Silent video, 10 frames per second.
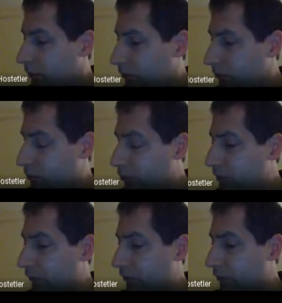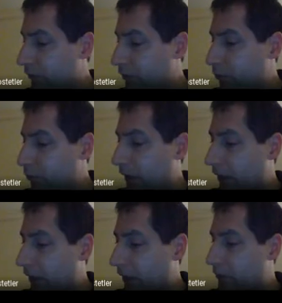two different
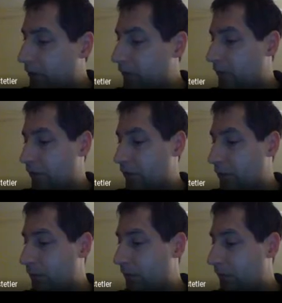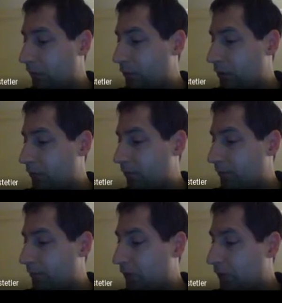possibilities for electrodes,
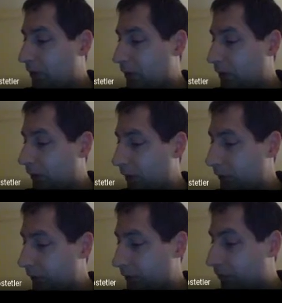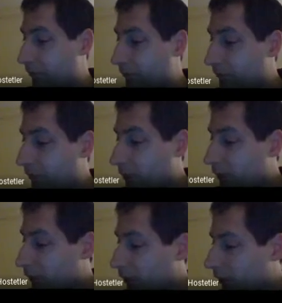sodium and calcium,
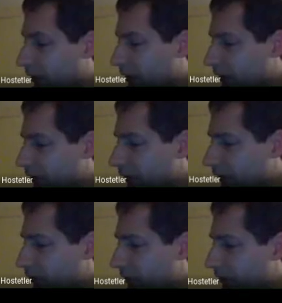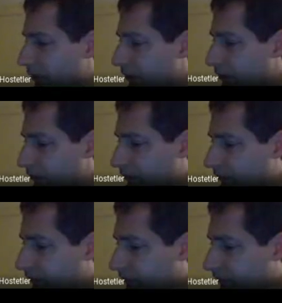and they want to know
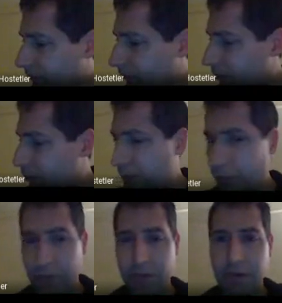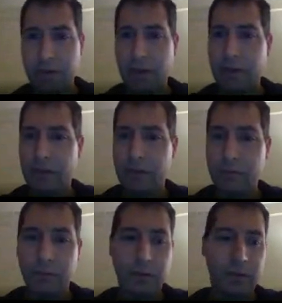which one's going to transfer
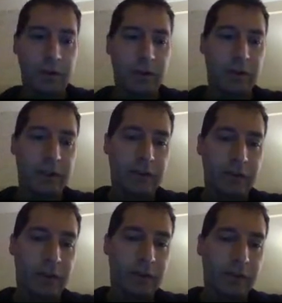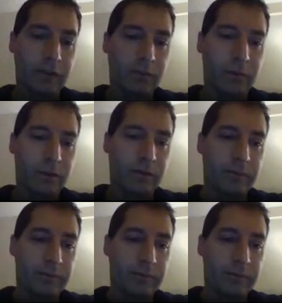more electrons. Well,